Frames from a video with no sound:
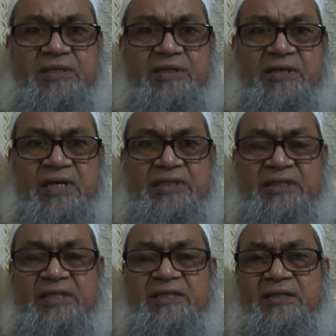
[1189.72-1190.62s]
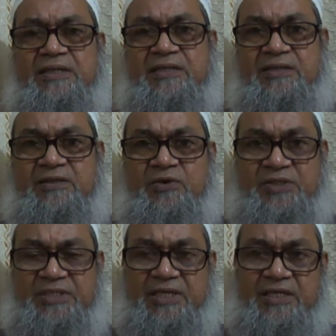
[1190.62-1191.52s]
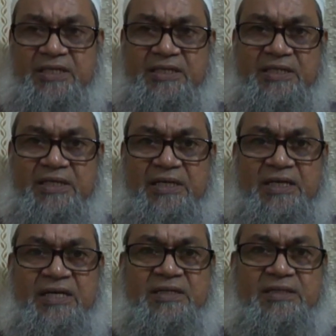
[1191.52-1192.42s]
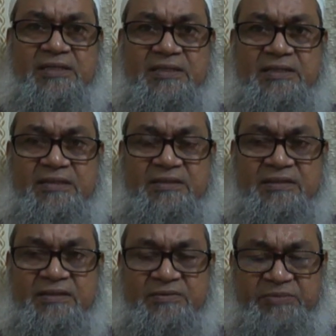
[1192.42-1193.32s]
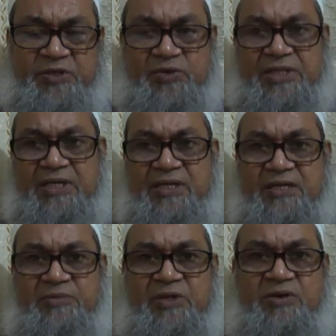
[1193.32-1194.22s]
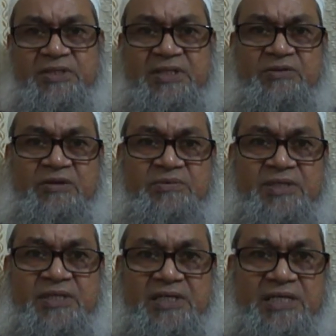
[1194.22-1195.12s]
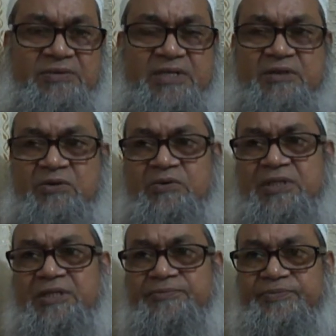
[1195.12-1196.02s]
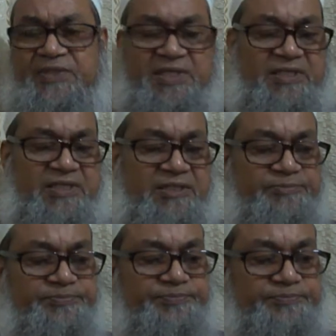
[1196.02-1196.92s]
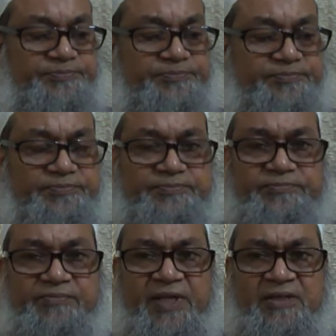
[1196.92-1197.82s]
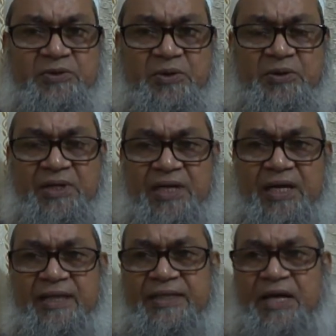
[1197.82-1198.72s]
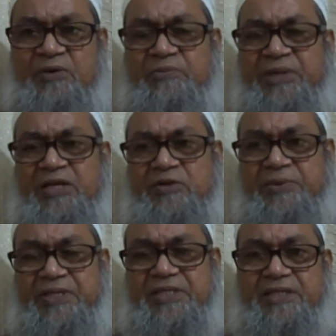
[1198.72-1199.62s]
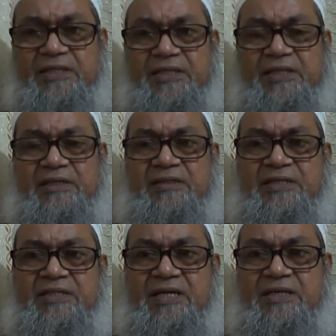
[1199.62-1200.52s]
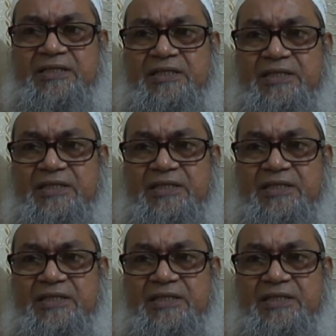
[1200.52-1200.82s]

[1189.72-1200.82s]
other than doxycycline and minocycline, because they will be eliminated through the kidney. So now mechanism of action, these drugs